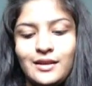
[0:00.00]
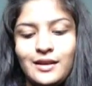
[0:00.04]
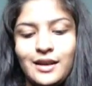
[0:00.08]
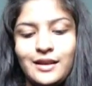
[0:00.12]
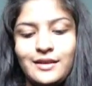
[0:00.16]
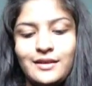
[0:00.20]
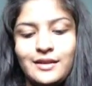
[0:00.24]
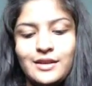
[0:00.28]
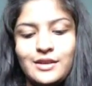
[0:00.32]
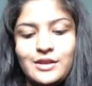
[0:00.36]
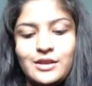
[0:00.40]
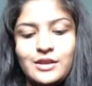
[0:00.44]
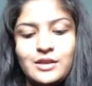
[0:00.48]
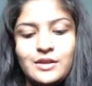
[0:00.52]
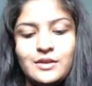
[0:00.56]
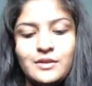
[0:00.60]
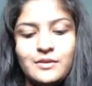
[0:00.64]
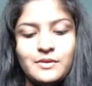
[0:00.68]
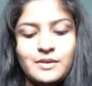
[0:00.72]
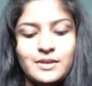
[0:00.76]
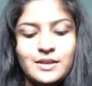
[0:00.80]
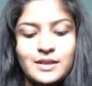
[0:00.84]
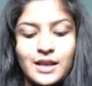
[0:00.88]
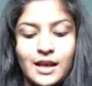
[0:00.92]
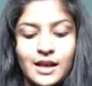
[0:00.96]
And they
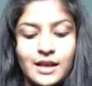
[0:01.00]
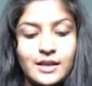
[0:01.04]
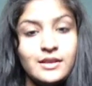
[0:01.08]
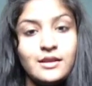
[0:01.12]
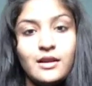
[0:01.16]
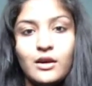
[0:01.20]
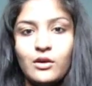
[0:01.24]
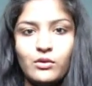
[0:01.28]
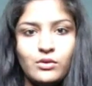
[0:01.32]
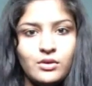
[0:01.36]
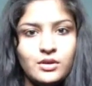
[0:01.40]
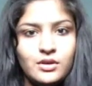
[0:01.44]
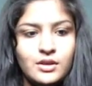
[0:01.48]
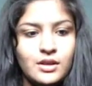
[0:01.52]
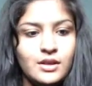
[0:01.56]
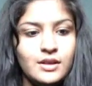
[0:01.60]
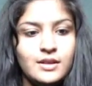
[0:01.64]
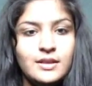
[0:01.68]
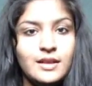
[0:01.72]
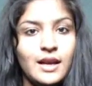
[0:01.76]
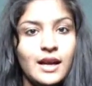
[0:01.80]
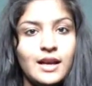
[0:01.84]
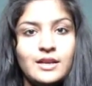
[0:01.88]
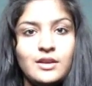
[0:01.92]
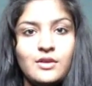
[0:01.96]
just stand out. They
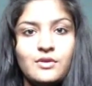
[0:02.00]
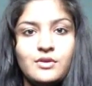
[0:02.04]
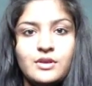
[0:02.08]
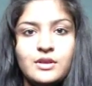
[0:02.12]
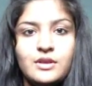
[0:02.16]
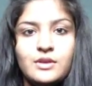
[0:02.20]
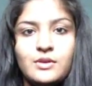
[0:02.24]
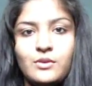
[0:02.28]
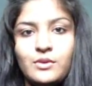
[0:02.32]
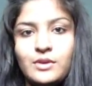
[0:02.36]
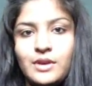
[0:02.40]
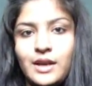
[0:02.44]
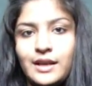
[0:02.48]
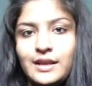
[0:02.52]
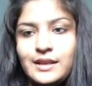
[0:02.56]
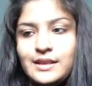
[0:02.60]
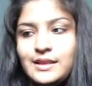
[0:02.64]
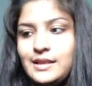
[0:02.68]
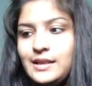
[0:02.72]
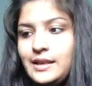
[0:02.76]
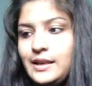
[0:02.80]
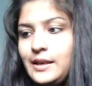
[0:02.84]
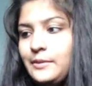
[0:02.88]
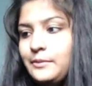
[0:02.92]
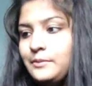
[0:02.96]
stand out so
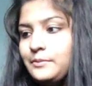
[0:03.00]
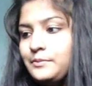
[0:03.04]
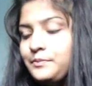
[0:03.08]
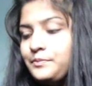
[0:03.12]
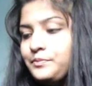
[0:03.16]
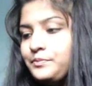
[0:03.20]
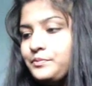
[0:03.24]
nicely.